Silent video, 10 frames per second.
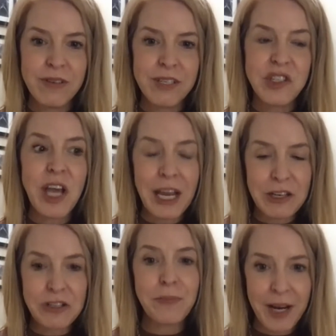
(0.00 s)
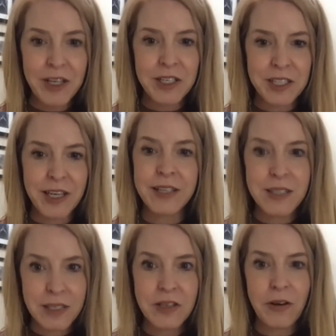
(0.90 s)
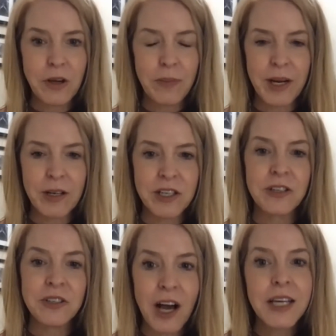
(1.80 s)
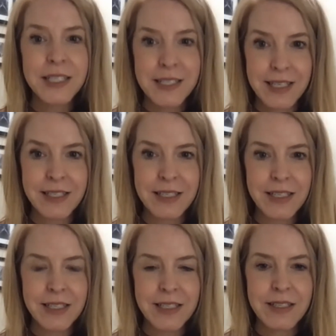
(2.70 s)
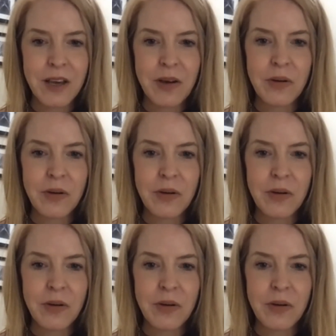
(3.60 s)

change your parenting. It's the yo-yo parenting. You're not consistent. So